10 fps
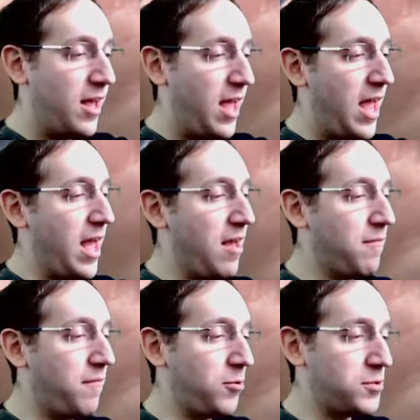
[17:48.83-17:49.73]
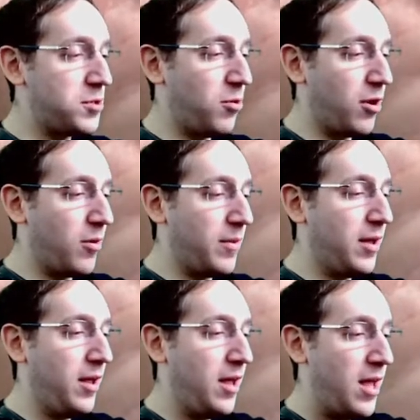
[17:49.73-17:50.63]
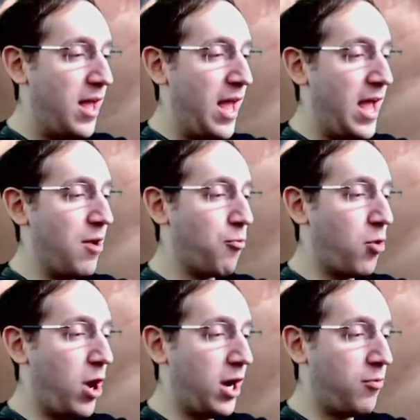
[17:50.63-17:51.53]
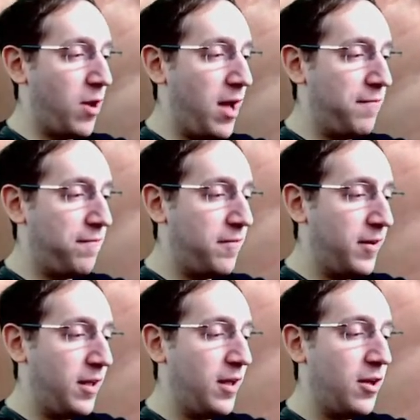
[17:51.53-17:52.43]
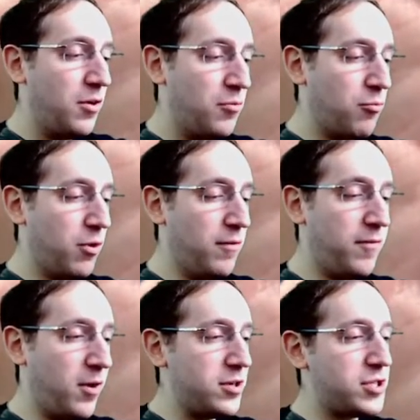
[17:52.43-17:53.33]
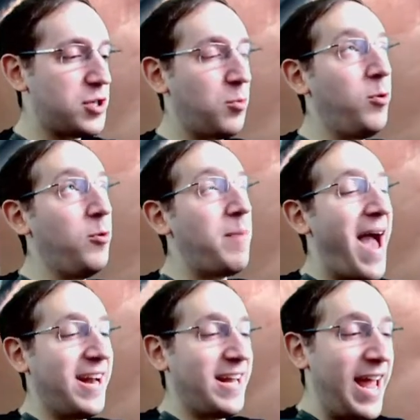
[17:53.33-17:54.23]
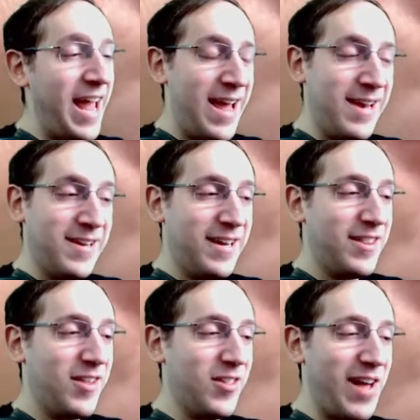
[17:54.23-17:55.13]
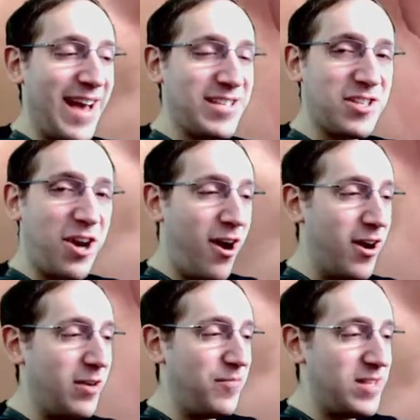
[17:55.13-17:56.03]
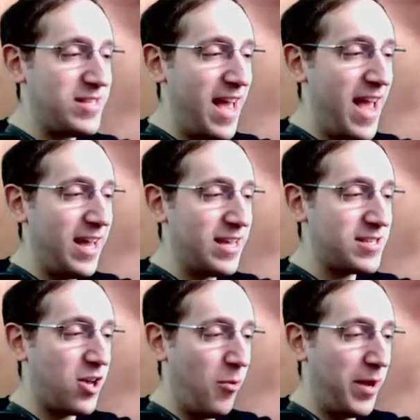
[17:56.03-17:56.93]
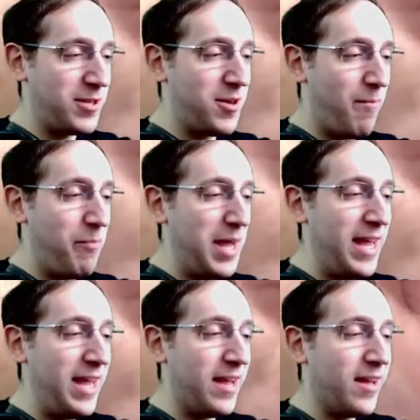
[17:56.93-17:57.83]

a Voltorb, a Rockruff, reverse Woobat. And the last card of the day is going to be